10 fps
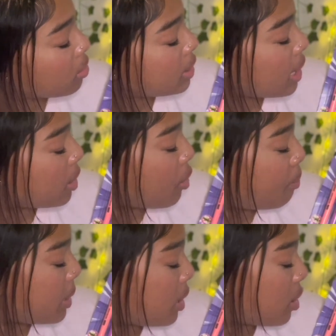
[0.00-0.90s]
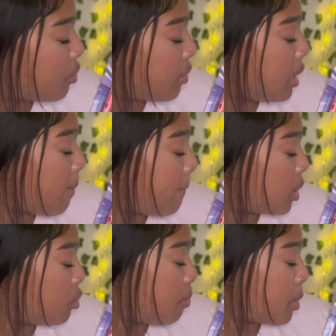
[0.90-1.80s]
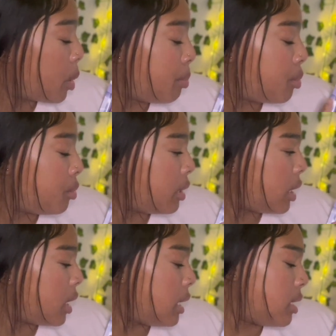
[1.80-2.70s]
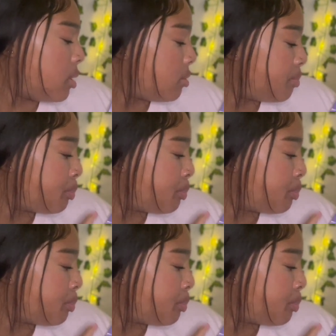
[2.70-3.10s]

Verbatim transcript: yellow pink green blue purple and